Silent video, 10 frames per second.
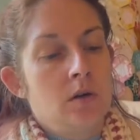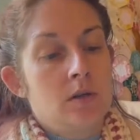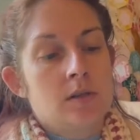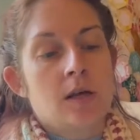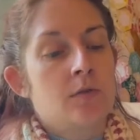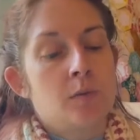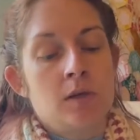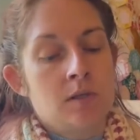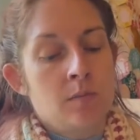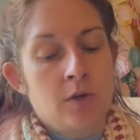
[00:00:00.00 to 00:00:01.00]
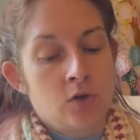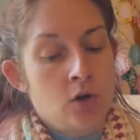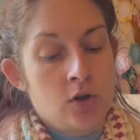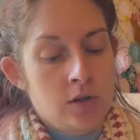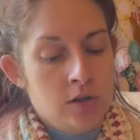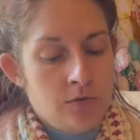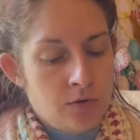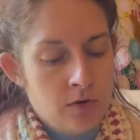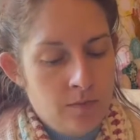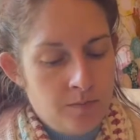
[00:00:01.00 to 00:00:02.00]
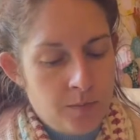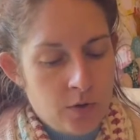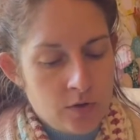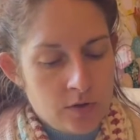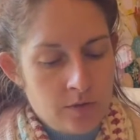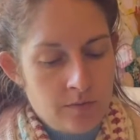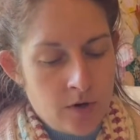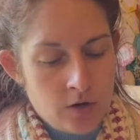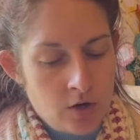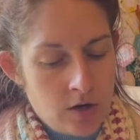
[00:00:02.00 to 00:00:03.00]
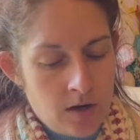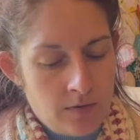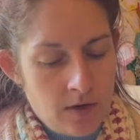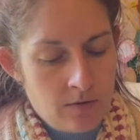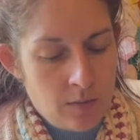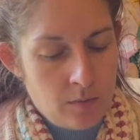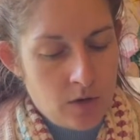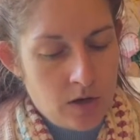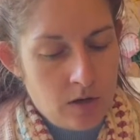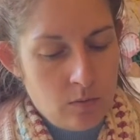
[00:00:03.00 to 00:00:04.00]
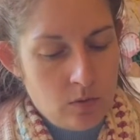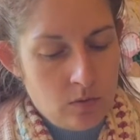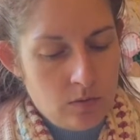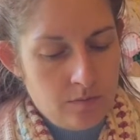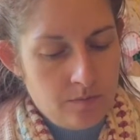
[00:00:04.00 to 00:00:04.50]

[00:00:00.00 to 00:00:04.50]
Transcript: it's going to have to be something totally different, because I don't have that fabric anymore.